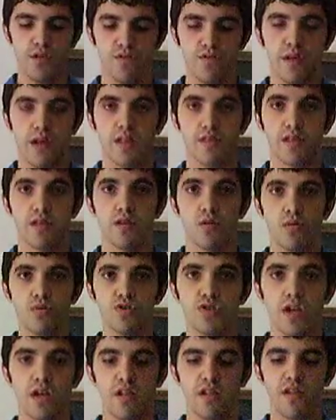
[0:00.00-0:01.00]
that the No
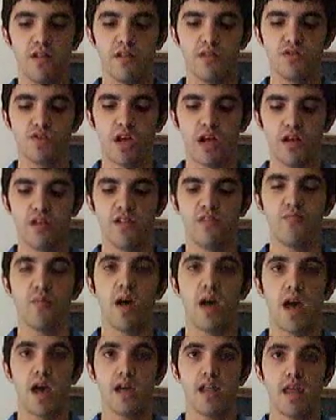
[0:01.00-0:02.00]
Child Left
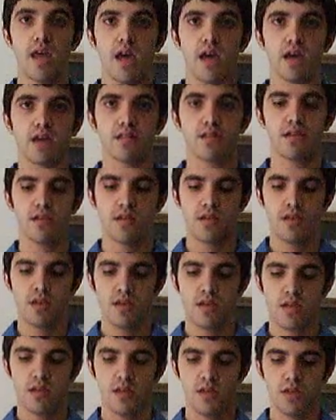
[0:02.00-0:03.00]
Behind Act
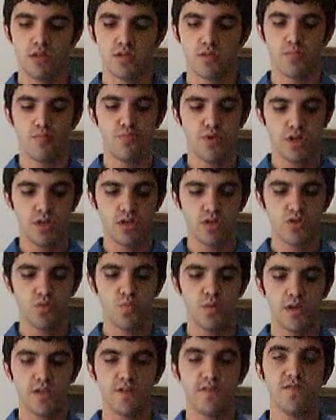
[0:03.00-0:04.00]
is the biggest
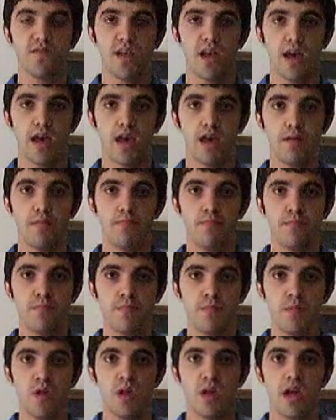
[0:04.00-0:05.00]
waste of time,
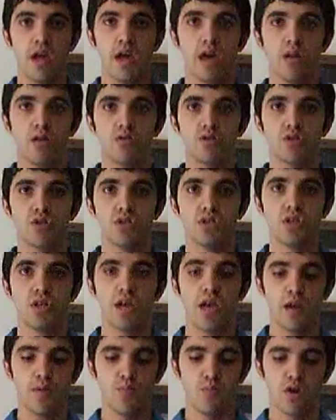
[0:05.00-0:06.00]
energy,
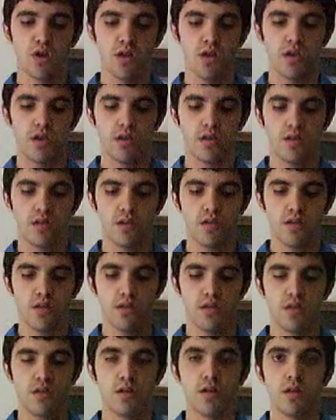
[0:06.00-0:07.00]
and money.
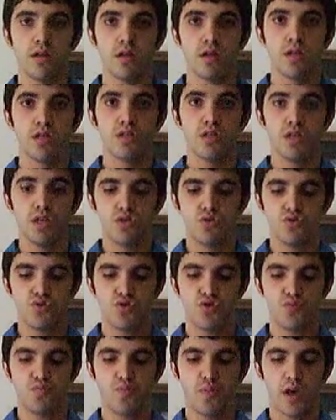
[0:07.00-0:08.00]

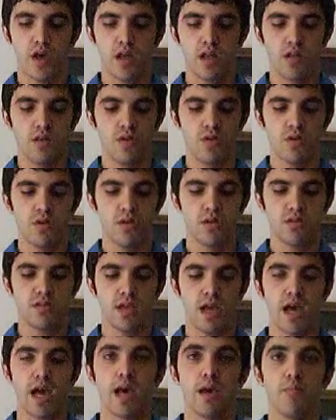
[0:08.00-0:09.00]
Teachers spend
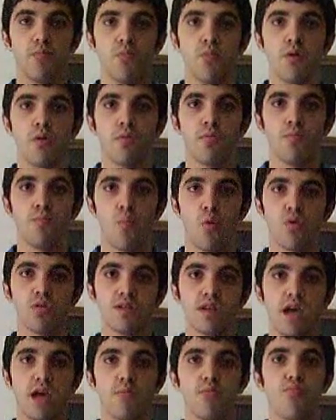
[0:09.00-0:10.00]
more
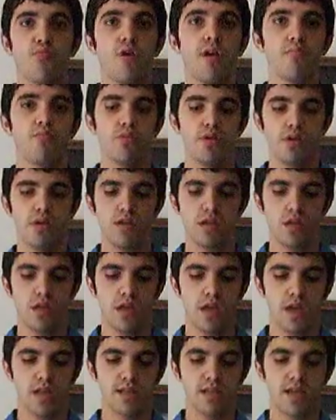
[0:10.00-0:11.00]
time prepping
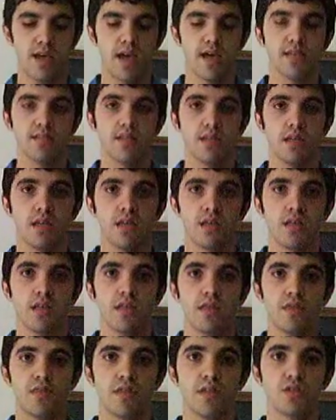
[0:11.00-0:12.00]
and testing
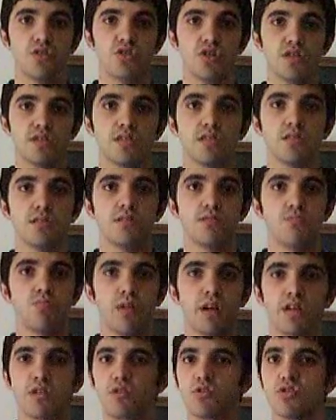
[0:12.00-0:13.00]
than just
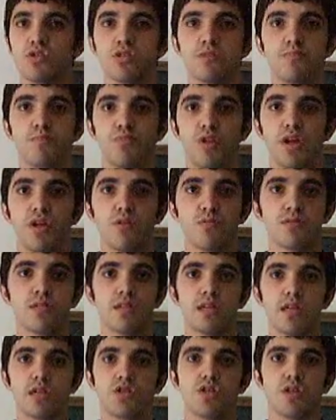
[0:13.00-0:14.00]
plain old
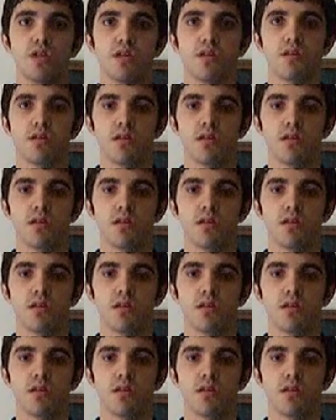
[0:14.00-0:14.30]
teaching.